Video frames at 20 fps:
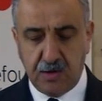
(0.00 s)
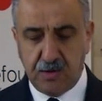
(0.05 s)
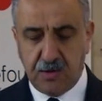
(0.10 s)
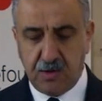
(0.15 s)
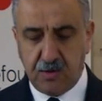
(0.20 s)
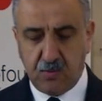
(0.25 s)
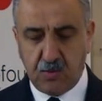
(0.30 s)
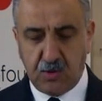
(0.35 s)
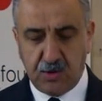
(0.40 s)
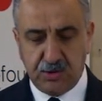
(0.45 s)

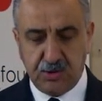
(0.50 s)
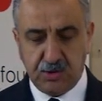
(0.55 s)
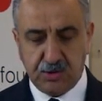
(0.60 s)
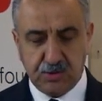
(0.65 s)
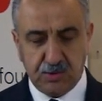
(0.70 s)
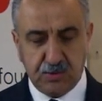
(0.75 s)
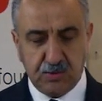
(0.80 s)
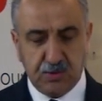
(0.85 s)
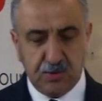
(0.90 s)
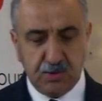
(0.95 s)
Then what you
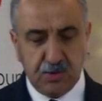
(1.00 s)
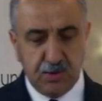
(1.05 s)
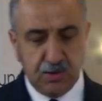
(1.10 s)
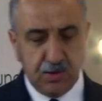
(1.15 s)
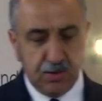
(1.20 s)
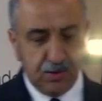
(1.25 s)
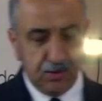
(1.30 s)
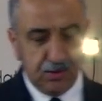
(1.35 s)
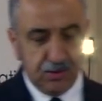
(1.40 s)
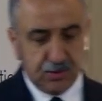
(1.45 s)
do,
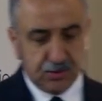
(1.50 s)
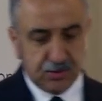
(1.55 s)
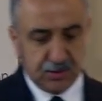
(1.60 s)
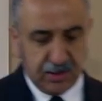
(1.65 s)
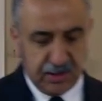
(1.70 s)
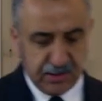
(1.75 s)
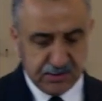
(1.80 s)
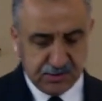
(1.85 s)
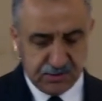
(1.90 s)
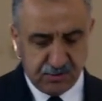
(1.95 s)
you
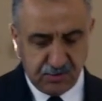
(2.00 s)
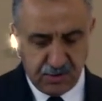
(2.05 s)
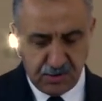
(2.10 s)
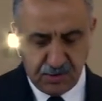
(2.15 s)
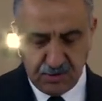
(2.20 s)
transfer